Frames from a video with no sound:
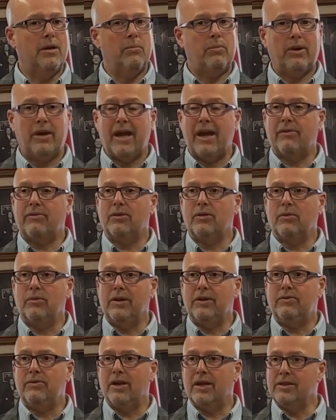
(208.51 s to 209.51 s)
But after
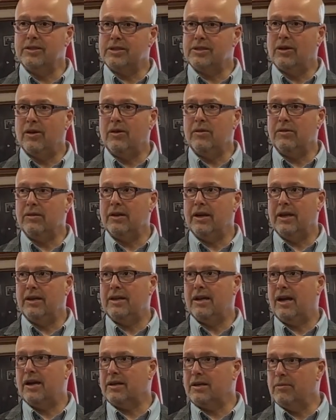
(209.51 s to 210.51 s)
we've done so and
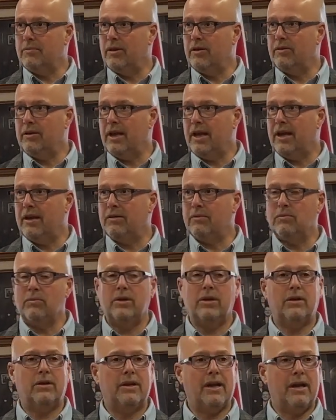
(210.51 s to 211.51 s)
talked about that, we
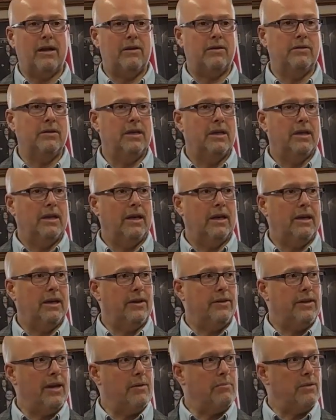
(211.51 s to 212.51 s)
are now
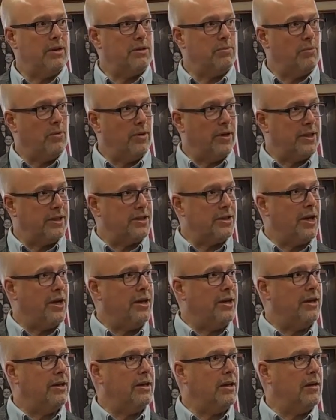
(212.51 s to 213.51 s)
that much more
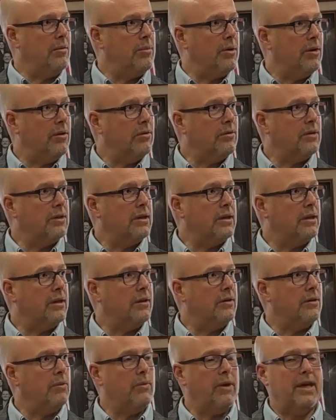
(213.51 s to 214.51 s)
excited about
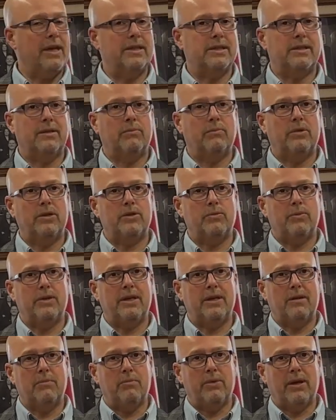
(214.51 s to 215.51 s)
the ways in which we
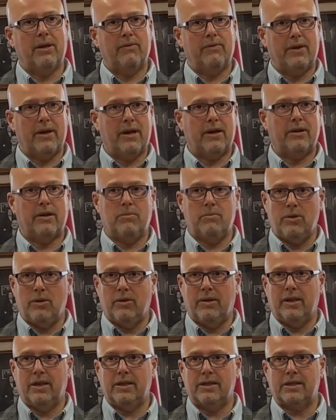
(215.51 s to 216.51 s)
can benefit our
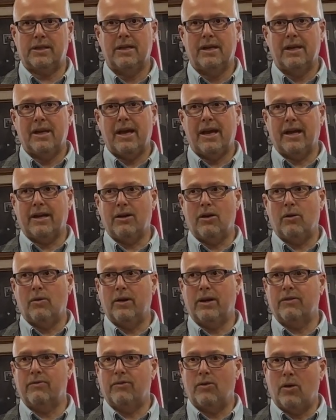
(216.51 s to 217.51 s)
communities and
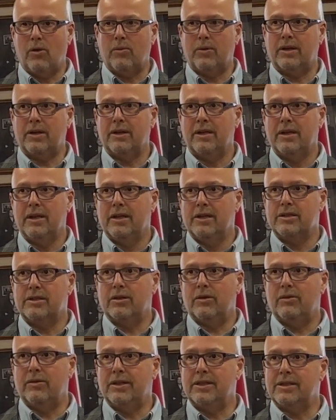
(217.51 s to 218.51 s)
going forward.
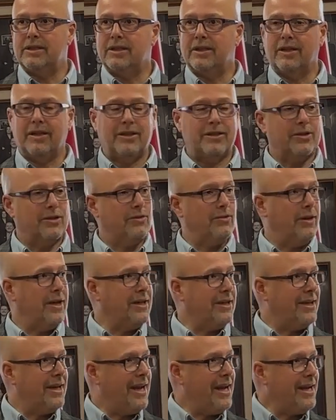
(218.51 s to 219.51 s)
So it's a
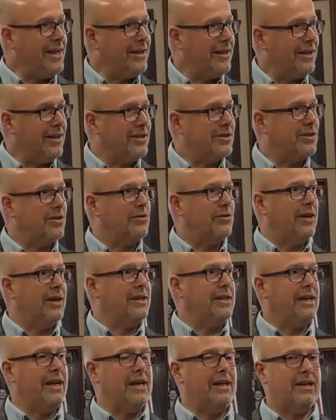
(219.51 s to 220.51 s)
great day. It's a
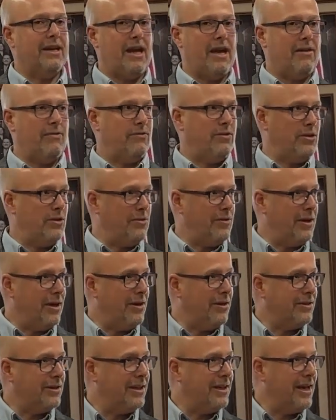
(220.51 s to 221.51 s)
great day to have you
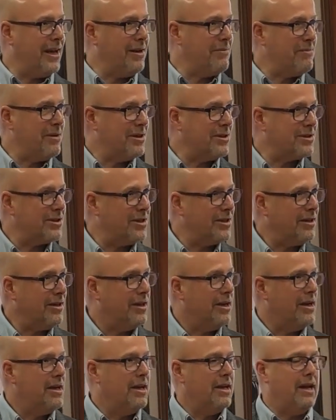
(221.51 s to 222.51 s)
here today, Minister,
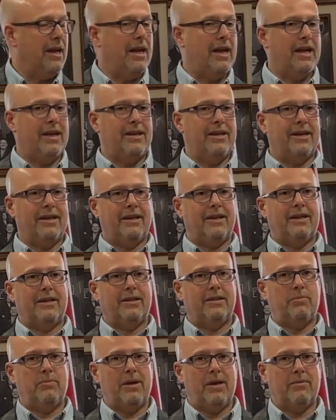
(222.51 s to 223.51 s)
and
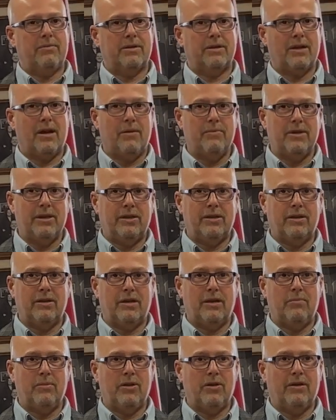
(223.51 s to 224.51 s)
to be able to come into the
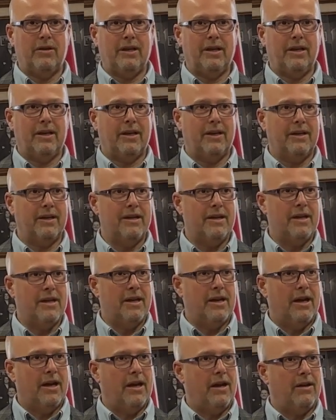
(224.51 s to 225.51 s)
community. And
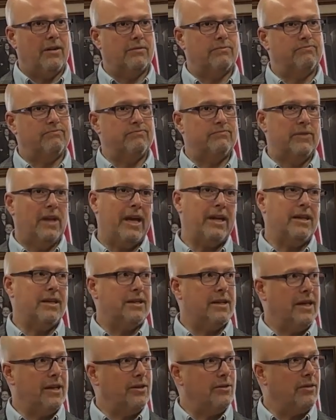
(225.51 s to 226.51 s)
I'll let you
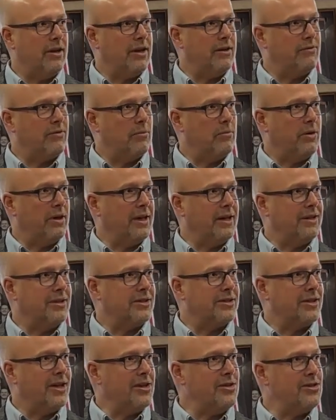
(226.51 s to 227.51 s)
take credit for bringing the
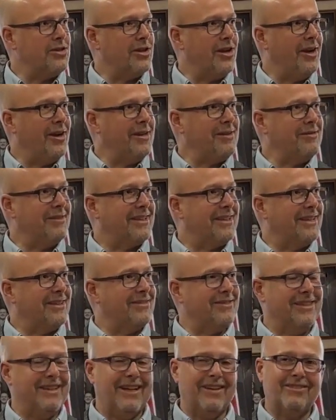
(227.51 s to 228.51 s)
sunshine,
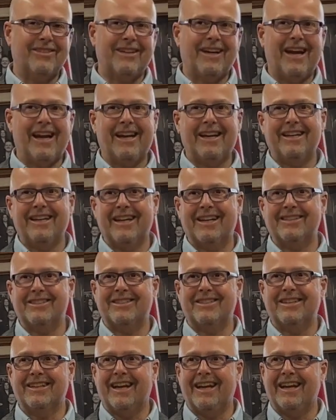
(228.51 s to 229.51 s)
because we never had it
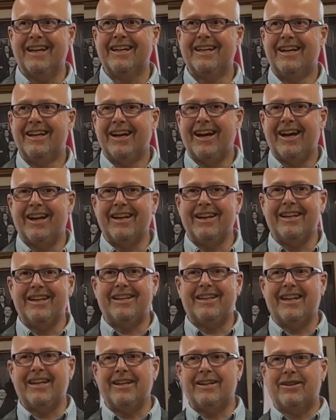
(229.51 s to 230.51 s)
yesterday. I'll let
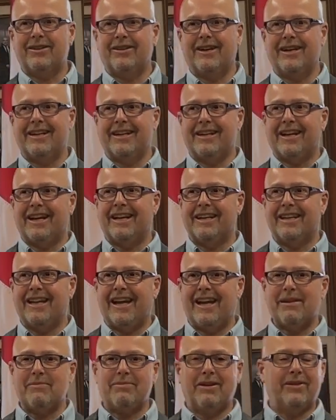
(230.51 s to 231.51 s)
you take the credit on
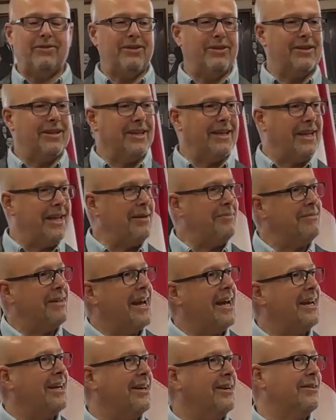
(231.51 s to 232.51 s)
that. But if you can keep
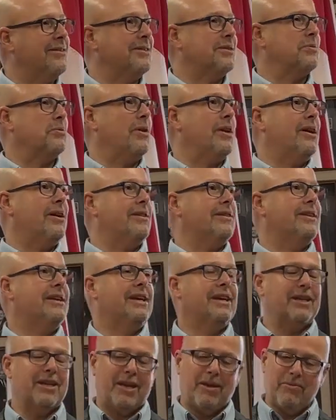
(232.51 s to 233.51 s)
that here as well,
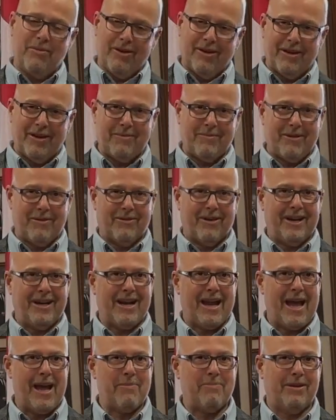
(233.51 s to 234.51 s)
the community will be
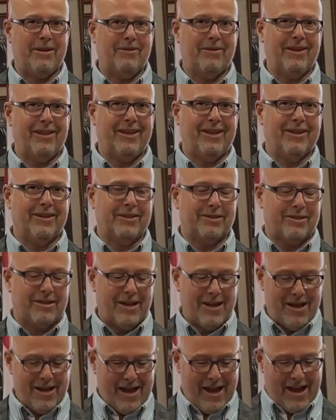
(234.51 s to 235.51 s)
right happy with you
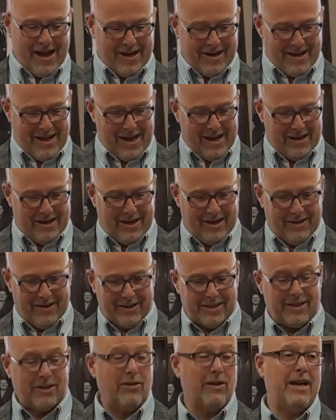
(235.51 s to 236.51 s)
on that there.
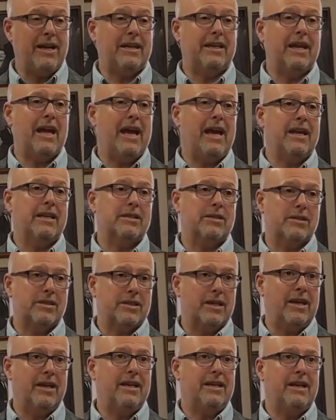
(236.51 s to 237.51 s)
It's a great day. It's a
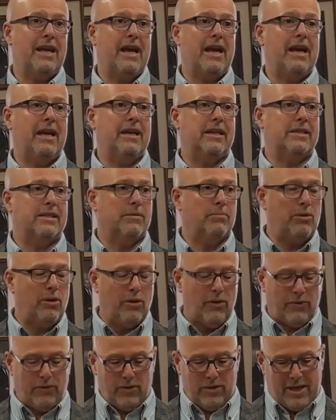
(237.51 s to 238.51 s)
sunny day. It's a
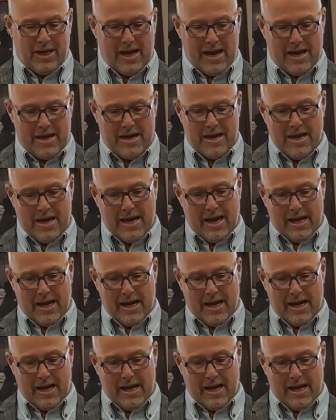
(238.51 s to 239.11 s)
beautiful day.